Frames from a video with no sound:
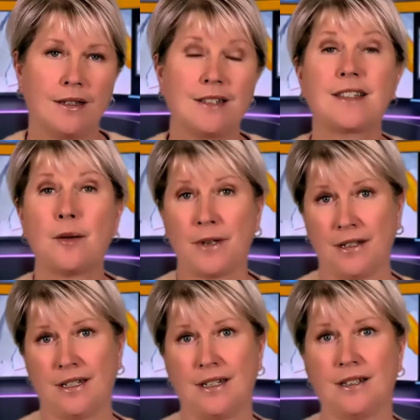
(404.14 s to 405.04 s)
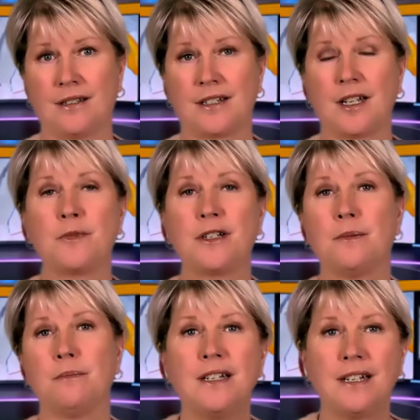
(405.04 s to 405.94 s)
The summit is attempted
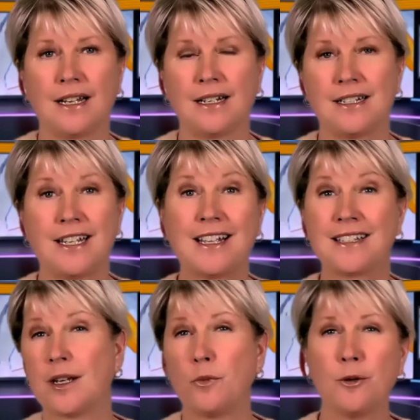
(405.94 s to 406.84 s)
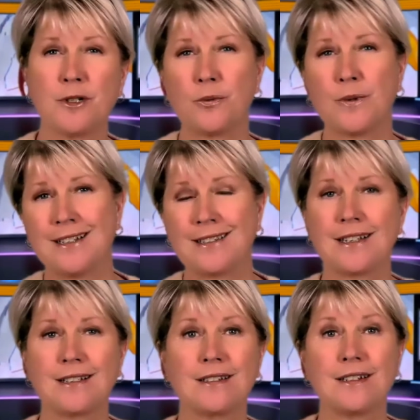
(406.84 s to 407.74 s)
at midnight, and it takes somewhere between
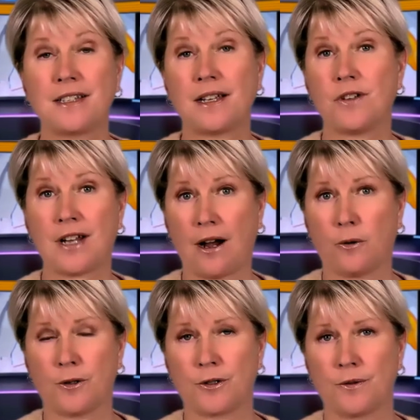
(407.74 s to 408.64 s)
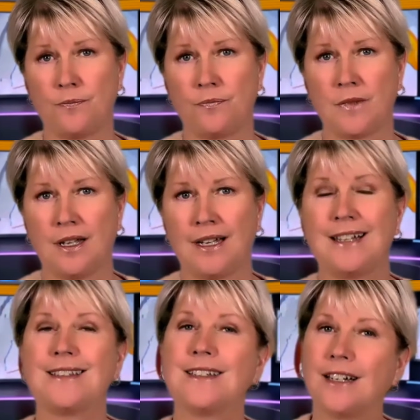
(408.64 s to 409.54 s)
6 to 7 hours.
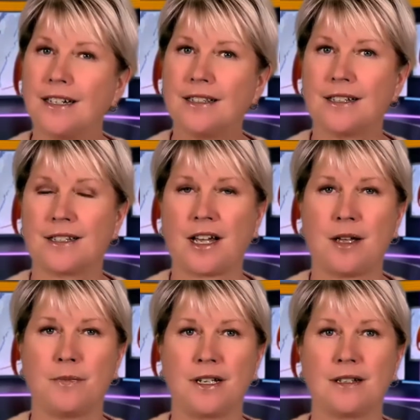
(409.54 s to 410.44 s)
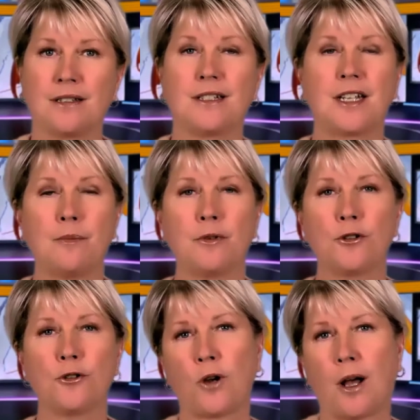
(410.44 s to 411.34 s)
It's done at this time because the
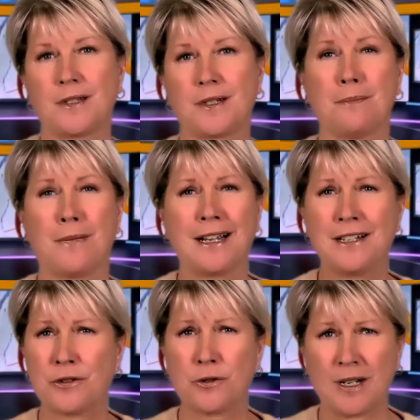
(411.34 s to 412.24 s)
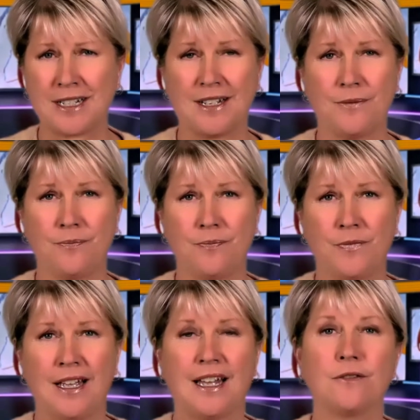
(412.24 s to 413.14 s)
temperature drops to -20
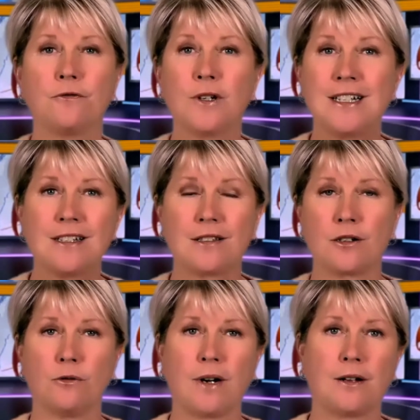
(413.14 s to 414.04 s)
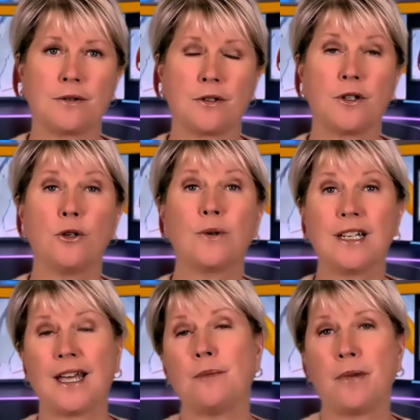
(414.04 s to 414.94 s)
and it freezes the ground so that you
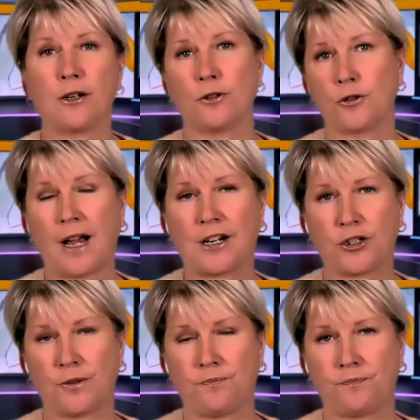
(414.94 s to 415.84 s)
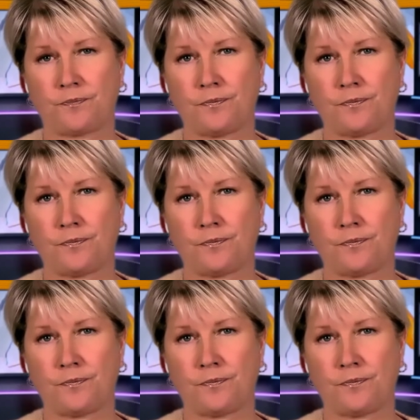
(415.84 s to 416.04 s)
can get better traction.